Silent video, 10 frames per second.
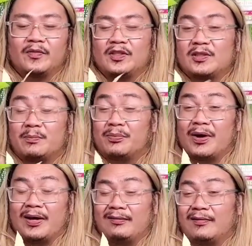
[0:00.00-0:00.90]
just
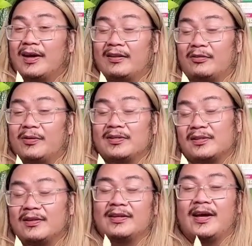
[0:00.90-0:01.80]
bright light the rest
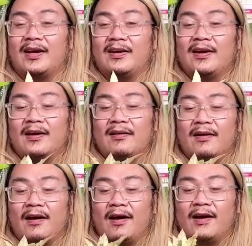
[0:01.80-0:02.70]
of the day,
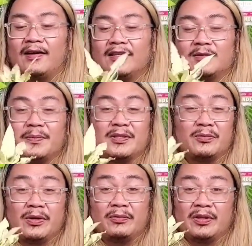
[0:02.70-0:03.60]
and it's been
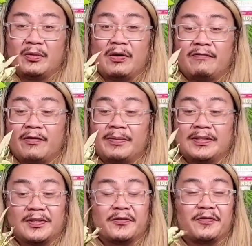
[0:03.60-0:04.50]
doing really well for me
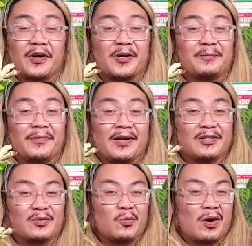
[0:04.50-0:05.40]
so far. I
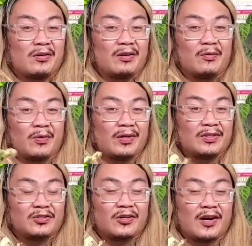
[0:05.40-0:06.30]
just water it when
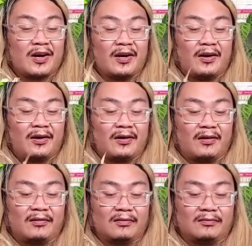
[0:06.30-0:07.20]
it's dry
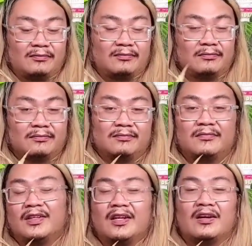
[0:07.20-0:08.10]
and,
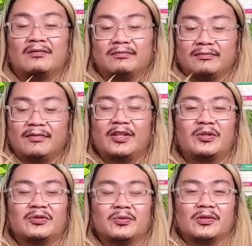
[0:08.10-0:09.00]
you know, the
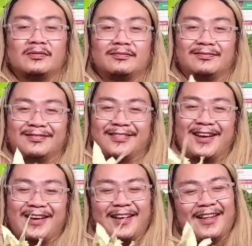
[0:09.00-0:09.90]
usual.
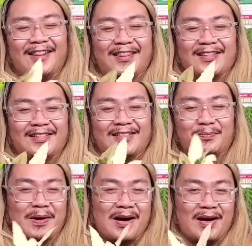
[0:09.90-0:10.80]
This is
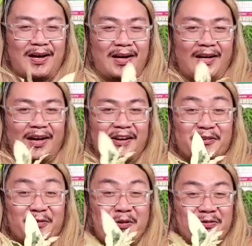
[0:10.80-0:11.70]
my
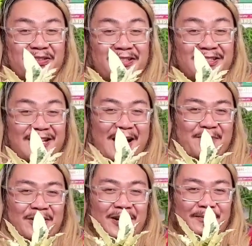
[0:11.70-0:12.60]
Croton
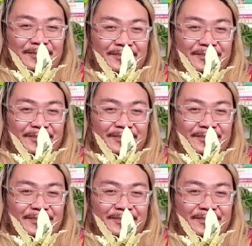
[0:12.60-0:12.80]
Tamara.